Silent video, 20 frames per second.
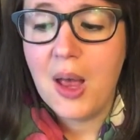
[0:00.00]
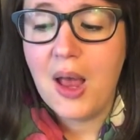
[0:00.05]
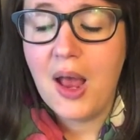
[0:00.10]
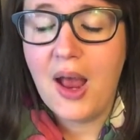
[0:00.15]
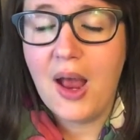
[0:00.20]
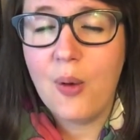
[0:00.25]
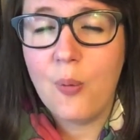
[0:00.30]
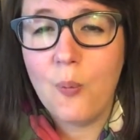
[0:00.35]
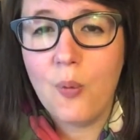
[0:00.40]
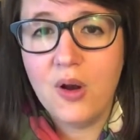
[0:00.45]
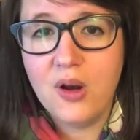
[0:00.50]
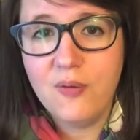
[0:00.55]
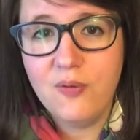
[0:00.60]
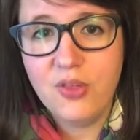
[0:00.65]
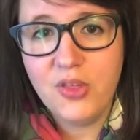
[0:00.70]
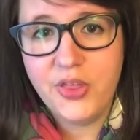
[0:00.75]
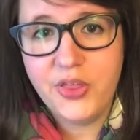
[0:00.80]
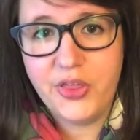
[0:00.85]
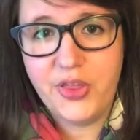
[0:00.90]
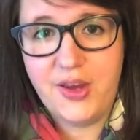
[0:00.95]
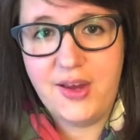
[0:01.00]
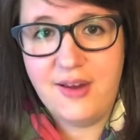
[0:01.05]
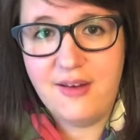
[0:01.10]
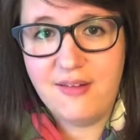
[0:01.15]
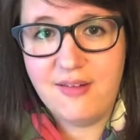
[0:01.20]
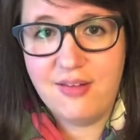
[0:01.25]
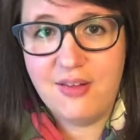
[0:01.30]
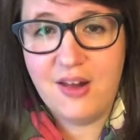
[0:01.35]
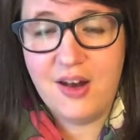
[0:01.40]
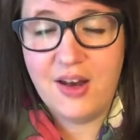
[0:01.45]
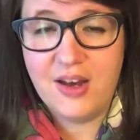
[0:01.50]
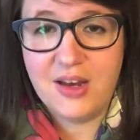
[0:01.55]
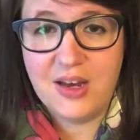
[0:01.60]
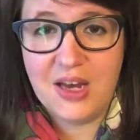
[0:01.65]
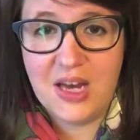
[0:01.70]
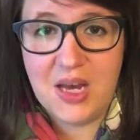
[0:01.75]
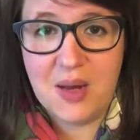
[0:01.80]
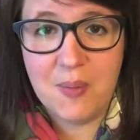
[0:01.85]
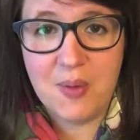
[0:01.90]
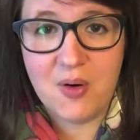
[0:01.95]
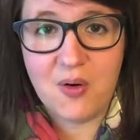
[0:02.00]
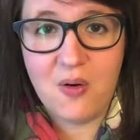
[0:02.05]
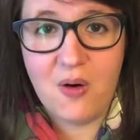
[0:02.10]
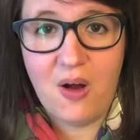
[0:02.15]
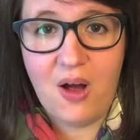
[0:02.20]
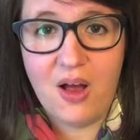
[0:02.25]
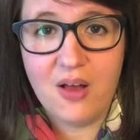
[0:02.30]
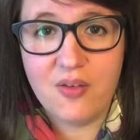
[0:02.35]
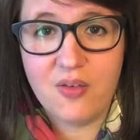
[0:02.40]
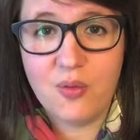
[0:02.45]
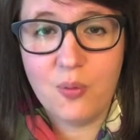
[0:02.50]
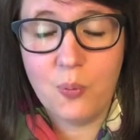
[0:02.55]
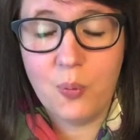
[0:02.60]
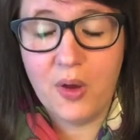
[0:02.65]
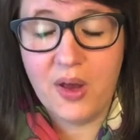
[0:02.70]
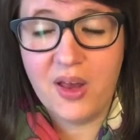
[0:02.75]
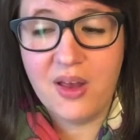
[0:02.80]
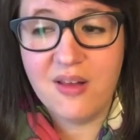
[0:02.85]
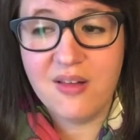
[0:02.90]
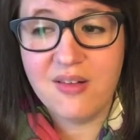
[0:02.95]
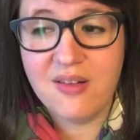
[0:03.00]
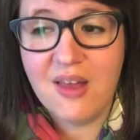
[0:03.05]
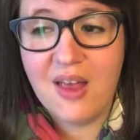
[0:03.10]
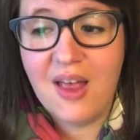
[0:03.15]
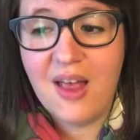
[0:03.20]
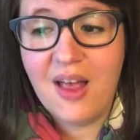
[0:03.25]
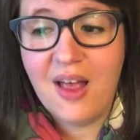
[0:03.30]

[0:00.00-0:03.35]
And one of the things that I came across was,